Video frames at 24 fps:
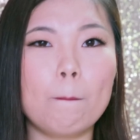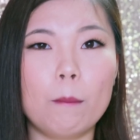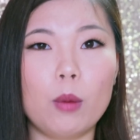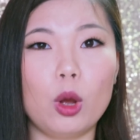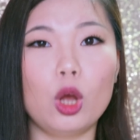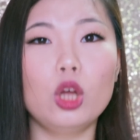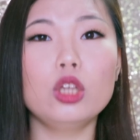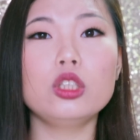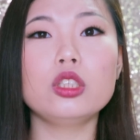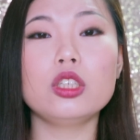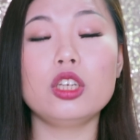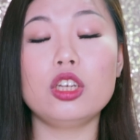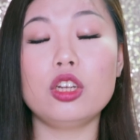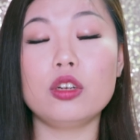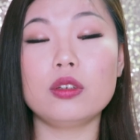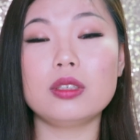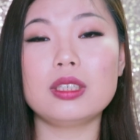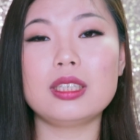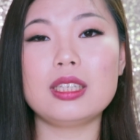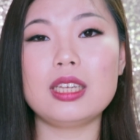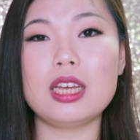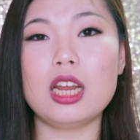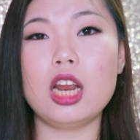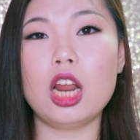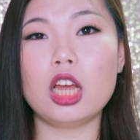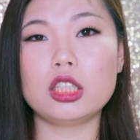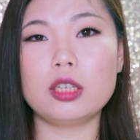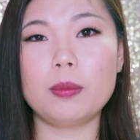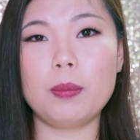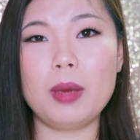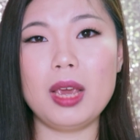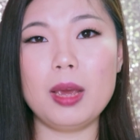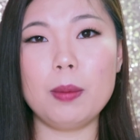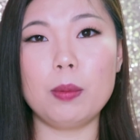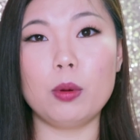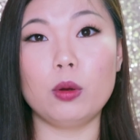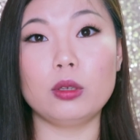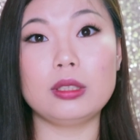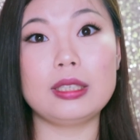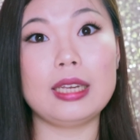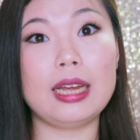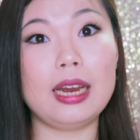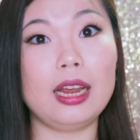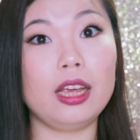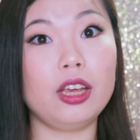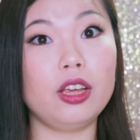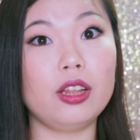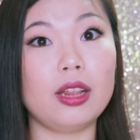But you don't see a lot of people
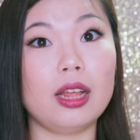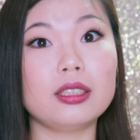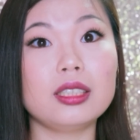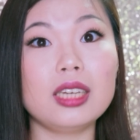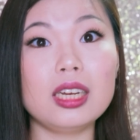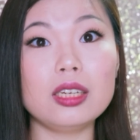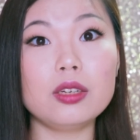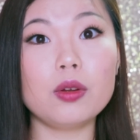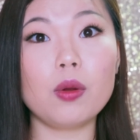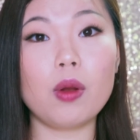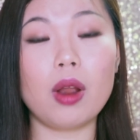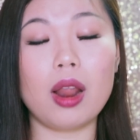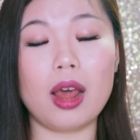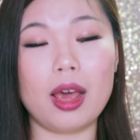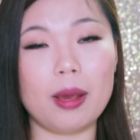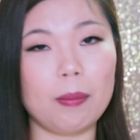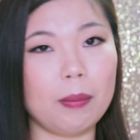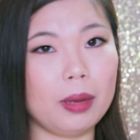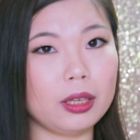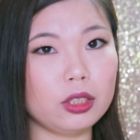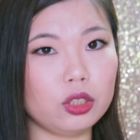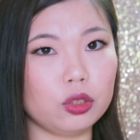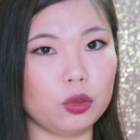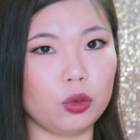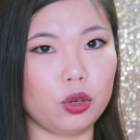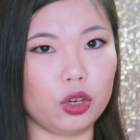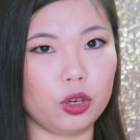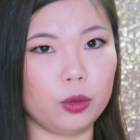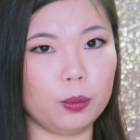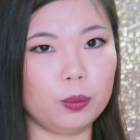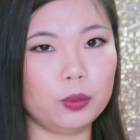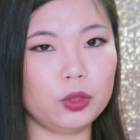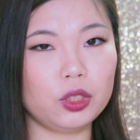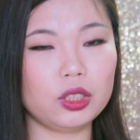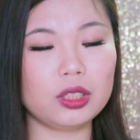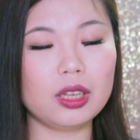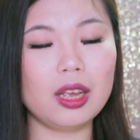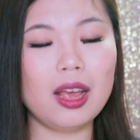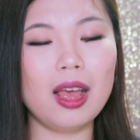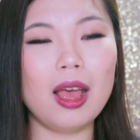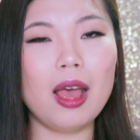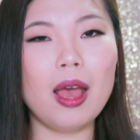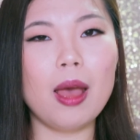telling you that they don't like menstrual cups.